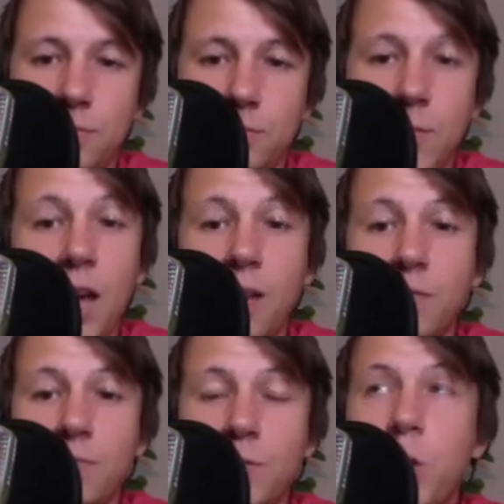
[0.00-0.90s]
Yeah.
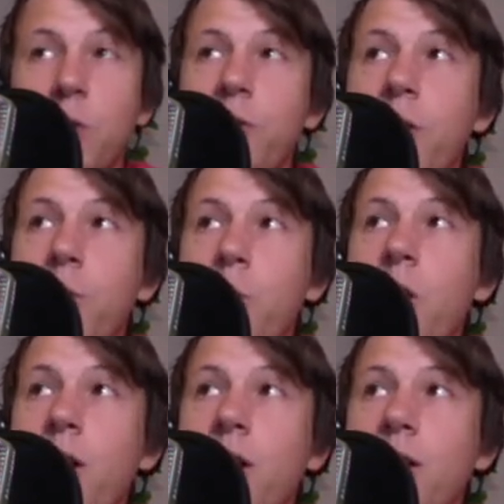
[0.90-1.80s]
So if you ever
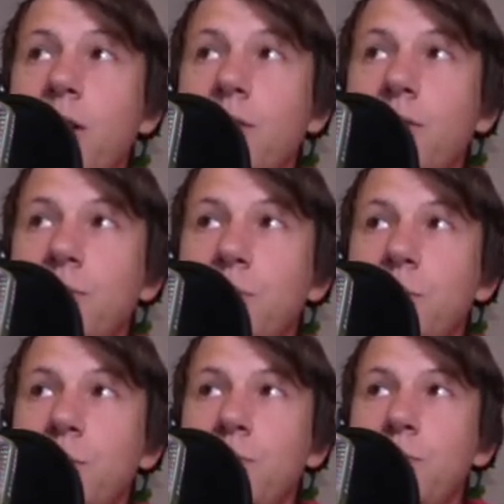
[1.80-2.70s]
want to
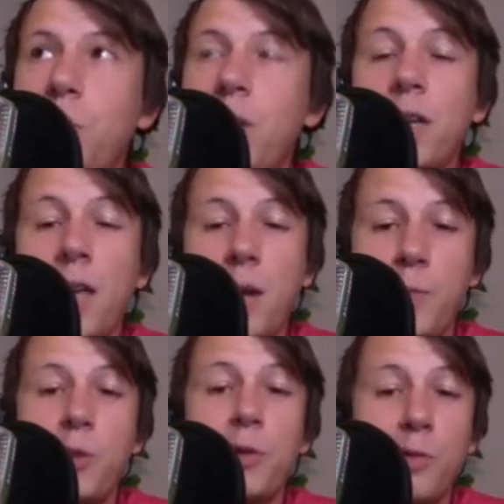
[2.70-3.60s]
play a game
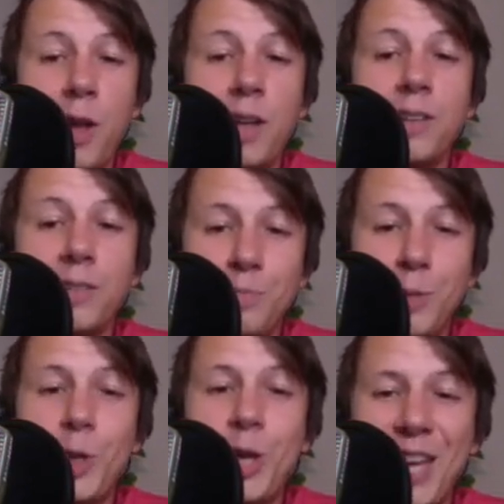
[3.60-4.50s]
with your friend,
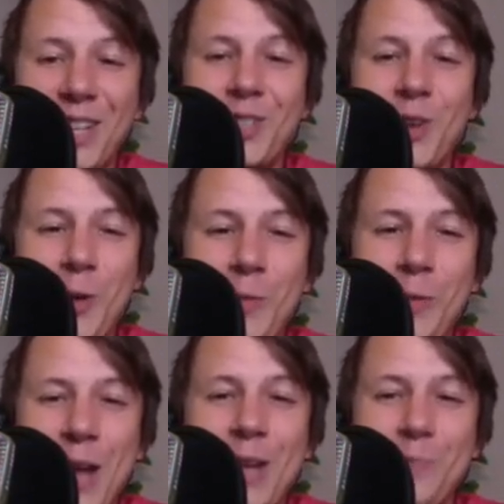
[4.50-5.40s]
you can show them
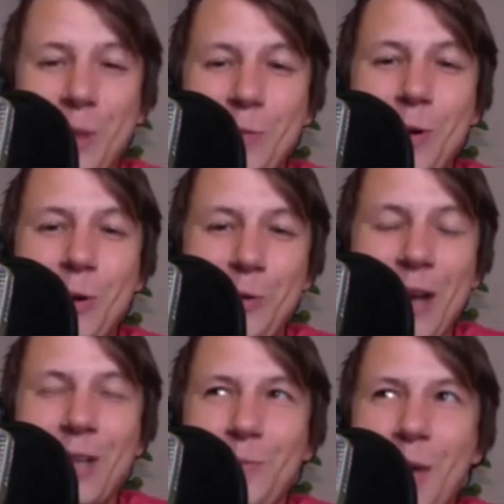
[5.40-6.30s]
a random eBird
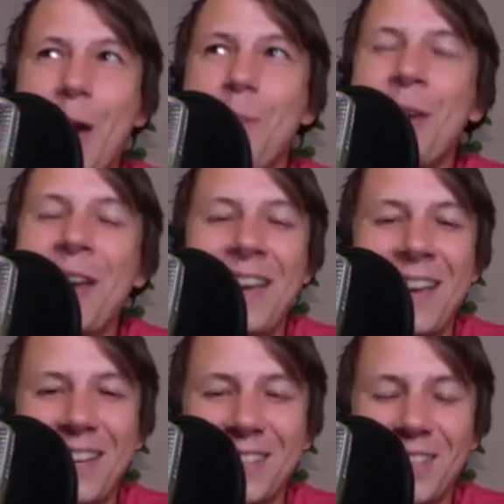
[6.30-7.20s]
range map
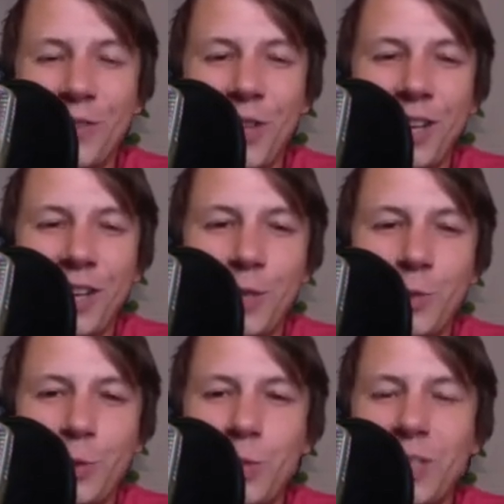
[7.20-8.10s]
and see if they can
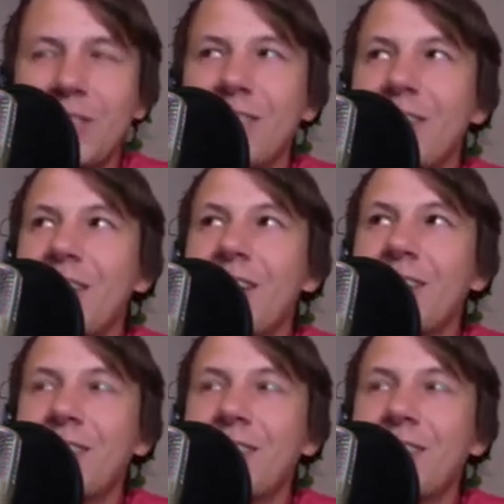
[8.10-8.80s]
guess what species it is.